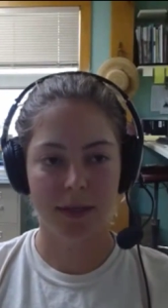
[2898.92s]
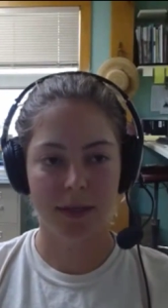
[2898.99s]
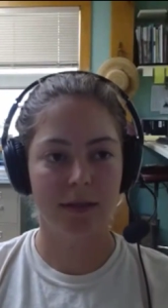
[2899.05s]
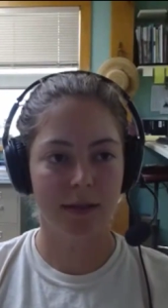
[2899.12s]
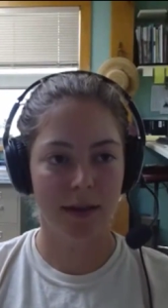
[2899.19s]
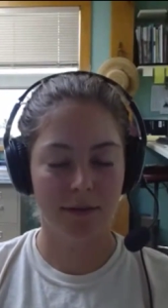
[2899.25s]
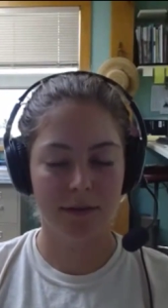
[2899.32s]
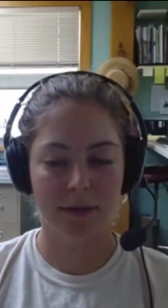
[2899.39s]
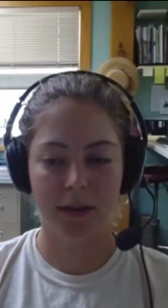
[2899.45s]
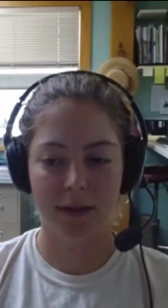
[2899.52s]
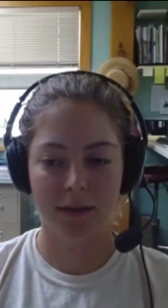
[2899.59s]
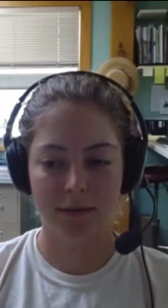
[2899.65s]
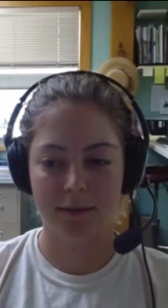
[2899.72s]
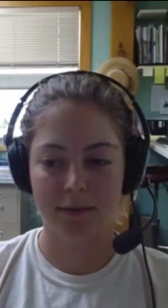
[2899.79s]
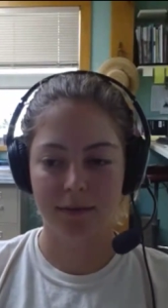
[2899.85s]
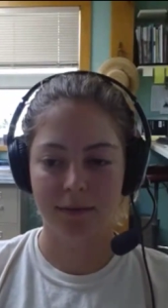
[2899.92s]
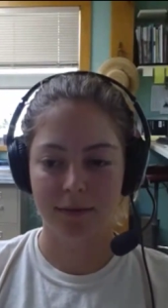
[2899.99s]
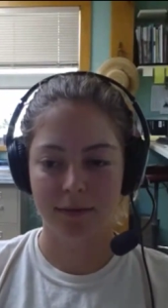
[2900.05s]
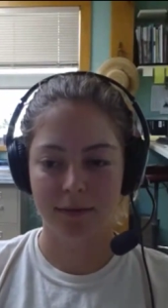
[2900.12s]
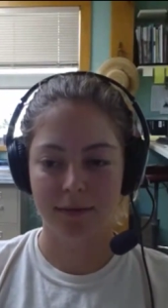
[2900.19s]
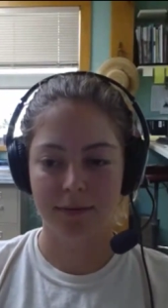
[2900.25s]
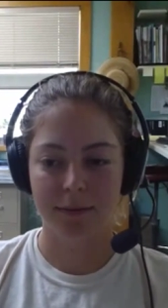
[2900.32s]
is definitely
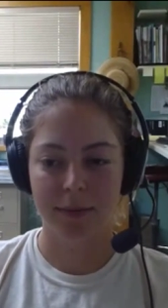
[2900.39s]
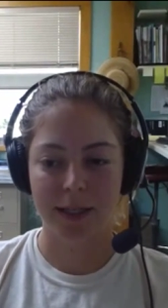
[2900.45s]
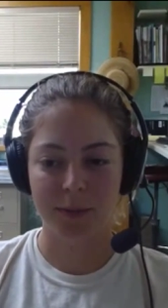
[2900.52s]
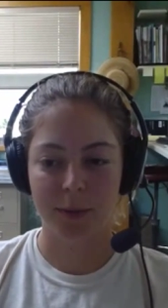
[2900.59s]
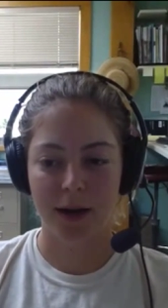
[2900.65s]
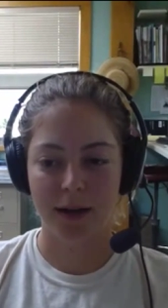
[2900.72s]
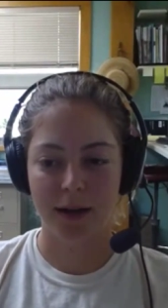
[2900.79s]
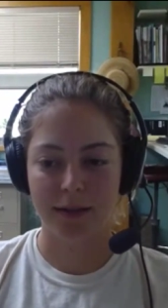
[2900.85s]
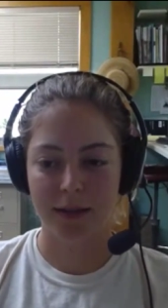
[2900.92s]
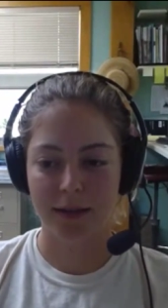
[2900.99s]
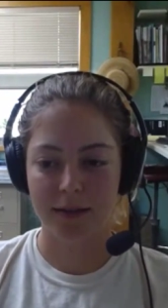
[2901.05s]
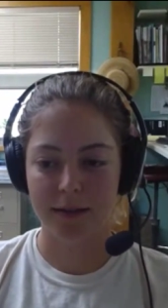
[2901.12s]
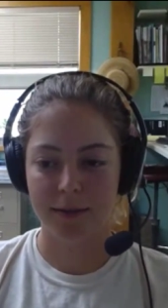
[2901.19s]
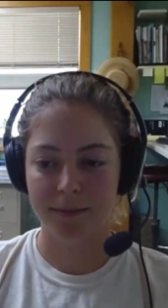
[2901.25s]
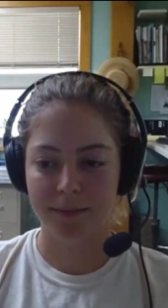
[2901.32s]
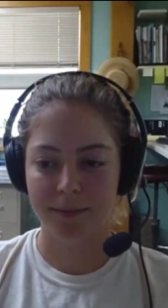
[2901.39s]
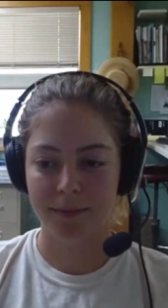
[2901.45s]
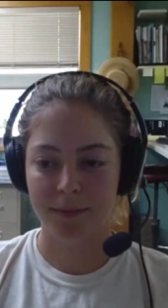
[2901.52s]
best practice.